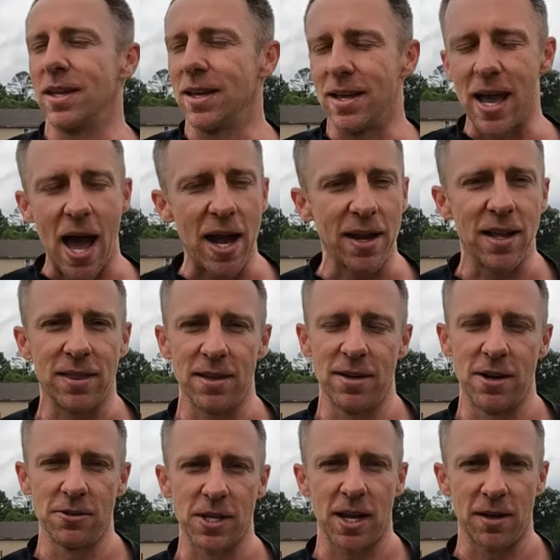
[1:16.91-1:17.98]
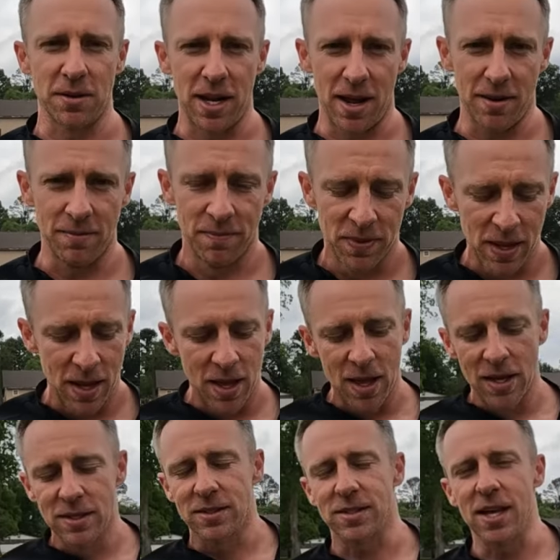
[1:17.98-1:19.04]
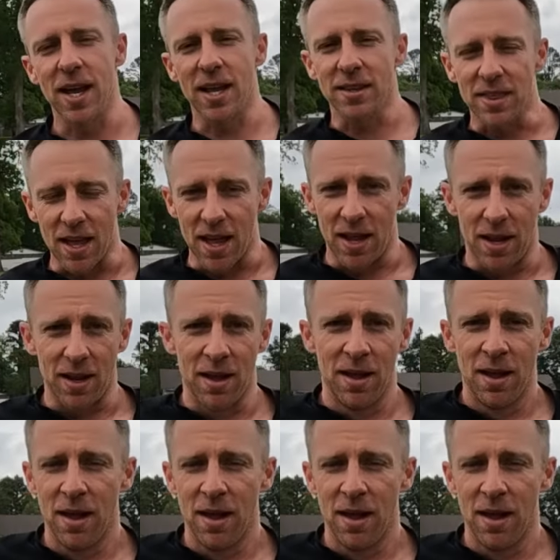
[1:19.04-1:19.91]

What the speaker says: you got to get the nose angle down. Second thing,